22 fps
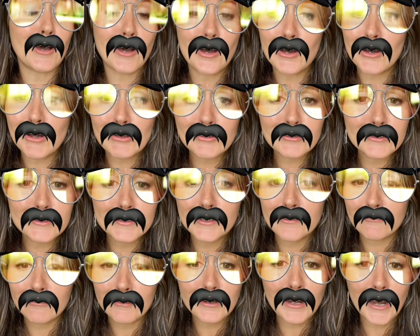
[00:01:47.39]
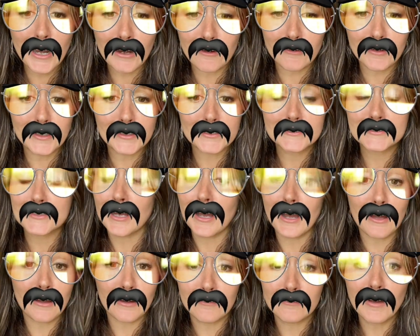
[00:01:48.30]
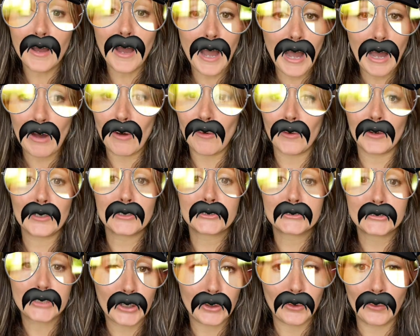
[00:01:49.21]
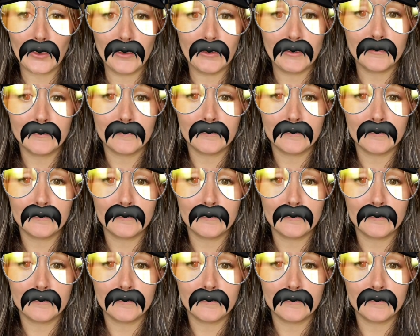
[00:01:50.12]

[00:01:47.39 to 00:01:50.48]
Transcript: all the different areas of our school.